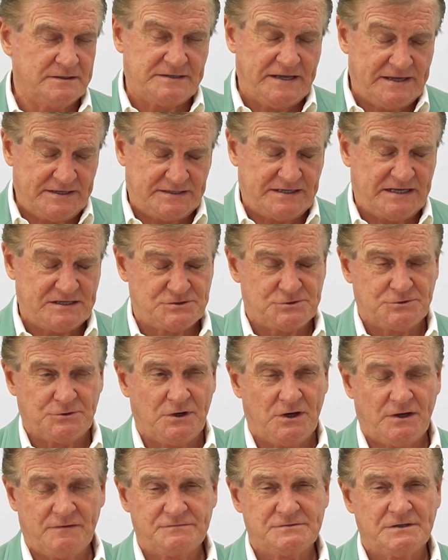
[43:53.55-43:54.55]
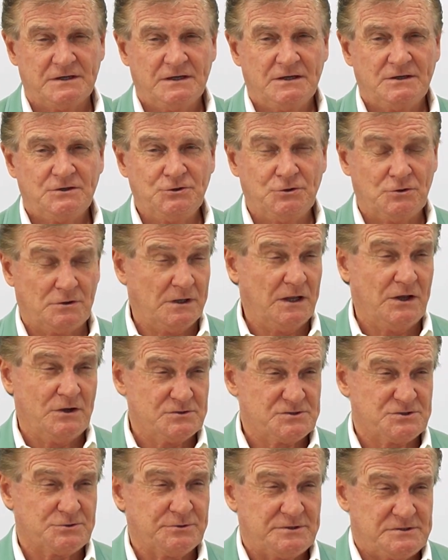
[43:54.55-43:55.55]
10 test drives, you
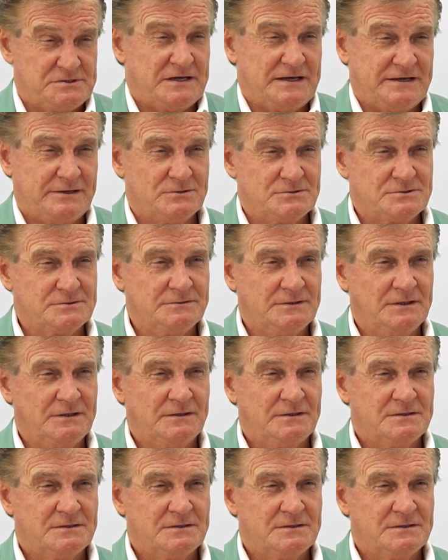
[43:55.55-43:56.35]
close three sales.